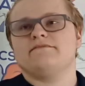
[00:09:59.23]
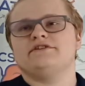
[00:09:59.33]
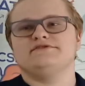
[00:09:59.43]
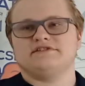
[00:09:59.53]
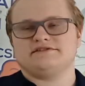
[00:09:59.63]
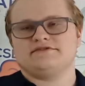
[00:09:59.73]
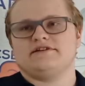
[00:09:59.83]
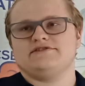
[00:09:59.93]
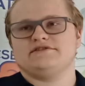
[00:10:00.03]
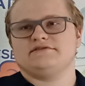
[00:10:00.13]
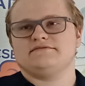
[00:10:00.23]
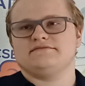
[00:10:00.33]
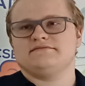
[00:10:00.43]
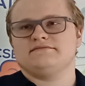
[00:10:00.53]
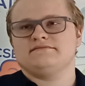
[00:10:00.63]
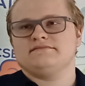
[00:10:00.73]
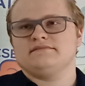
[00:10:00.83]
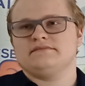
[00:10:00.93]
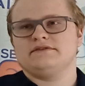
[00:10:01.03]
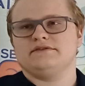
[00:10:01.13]
use restoration
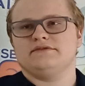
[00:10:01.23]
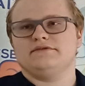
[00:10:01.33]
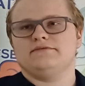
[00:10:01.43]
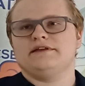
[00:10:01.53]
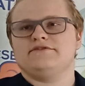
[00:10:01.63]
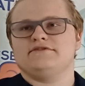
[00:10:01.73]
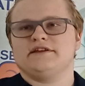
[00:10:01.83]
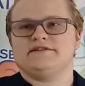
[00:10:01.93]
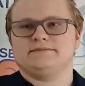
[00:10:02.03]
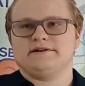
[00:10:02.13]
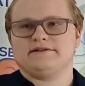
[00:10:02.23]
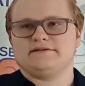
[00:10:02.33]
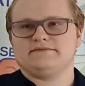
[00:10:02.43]
to get your data back.